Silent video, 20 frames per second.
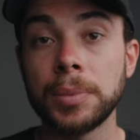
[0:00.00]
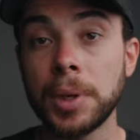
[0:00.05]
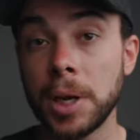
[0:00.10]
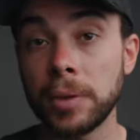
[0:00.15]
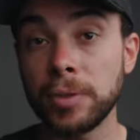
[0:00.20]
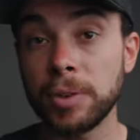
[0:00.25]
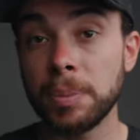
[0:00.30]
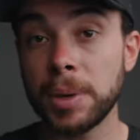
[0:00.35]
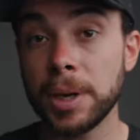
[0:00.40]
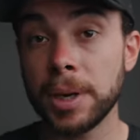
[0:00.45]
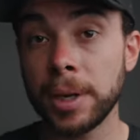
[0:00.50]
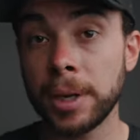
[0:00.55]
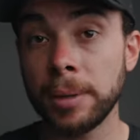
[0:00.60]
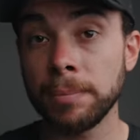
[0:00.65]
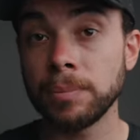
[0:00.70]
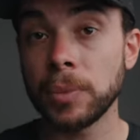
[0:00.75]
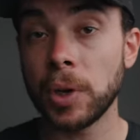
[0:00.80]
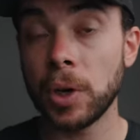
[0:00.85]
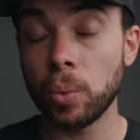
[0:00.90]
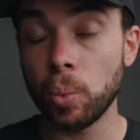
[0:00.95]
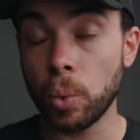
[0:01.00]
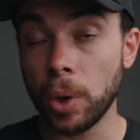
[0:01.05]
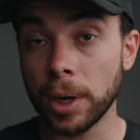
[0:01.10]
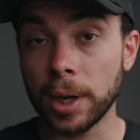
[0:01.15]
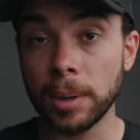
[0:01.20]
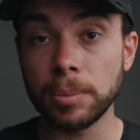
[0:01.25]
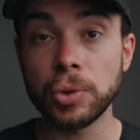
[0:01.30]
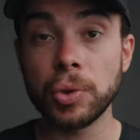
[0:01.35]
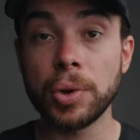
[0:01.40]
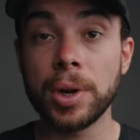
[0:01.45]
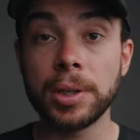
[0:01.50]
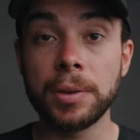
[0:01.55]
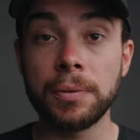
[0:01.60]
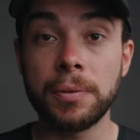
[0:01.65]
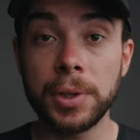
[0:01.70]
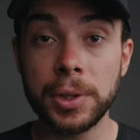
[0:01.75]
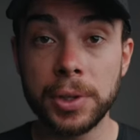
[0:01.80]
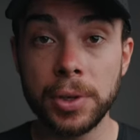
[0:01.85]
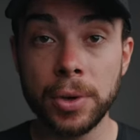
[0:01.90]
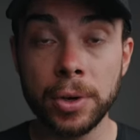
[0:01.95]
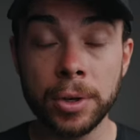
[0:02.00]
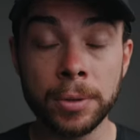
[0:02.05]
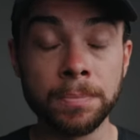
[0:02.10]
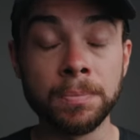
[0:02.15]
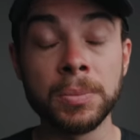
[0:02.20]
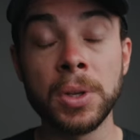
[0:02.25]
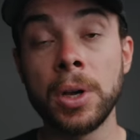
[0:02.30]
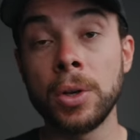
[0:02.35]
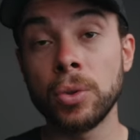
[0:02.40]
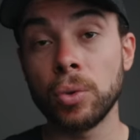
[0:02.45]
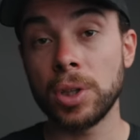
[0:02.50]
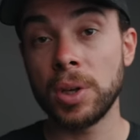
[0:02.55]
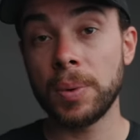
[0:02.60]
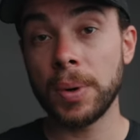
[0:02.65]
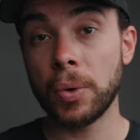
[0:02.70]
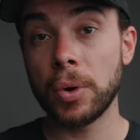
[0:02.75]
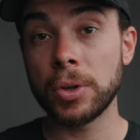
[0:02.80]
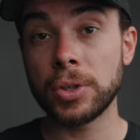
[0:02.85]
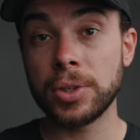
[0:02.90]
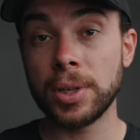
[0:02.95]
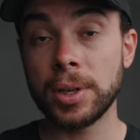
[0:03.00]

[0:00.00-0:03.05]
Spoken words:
Hey everybody, and welcome to another video. Today we're going to